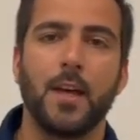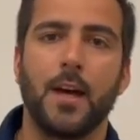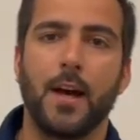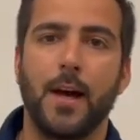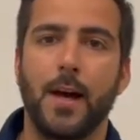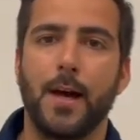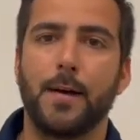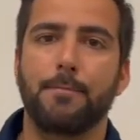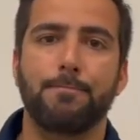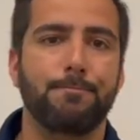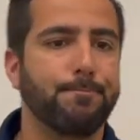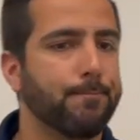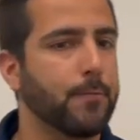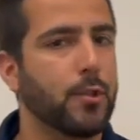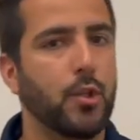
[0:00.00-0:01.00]

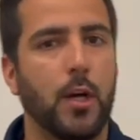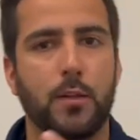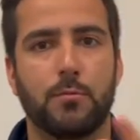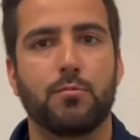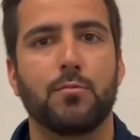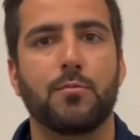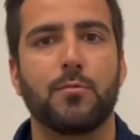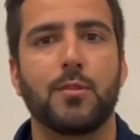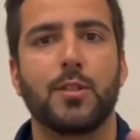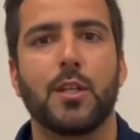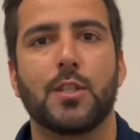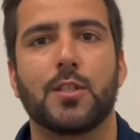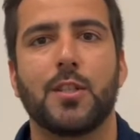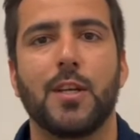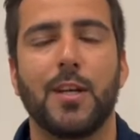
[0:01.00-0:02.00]
I'm
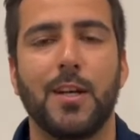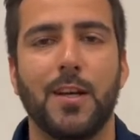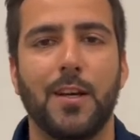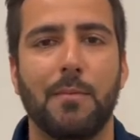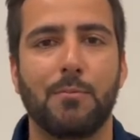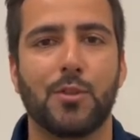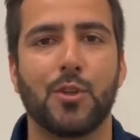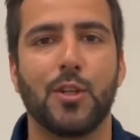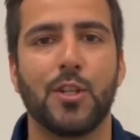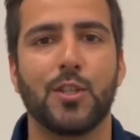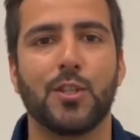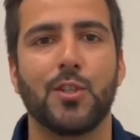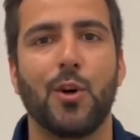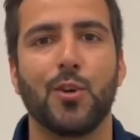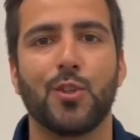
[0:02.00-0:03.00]
just gonna
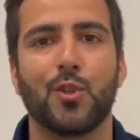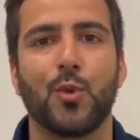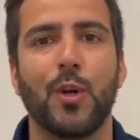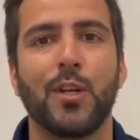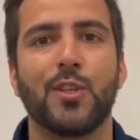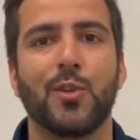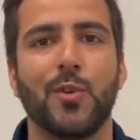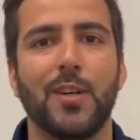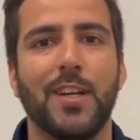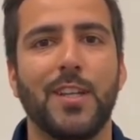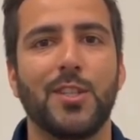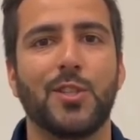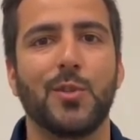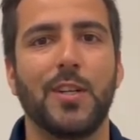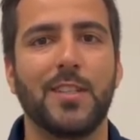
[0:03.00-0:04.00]
go straight
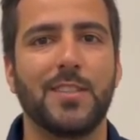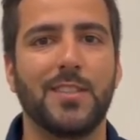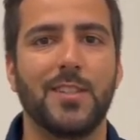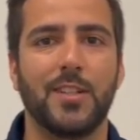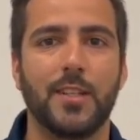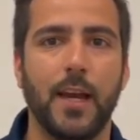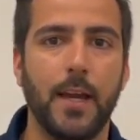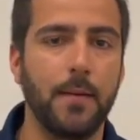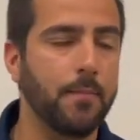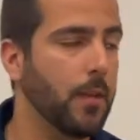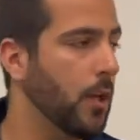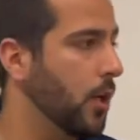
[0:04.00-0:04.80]
into it, okay?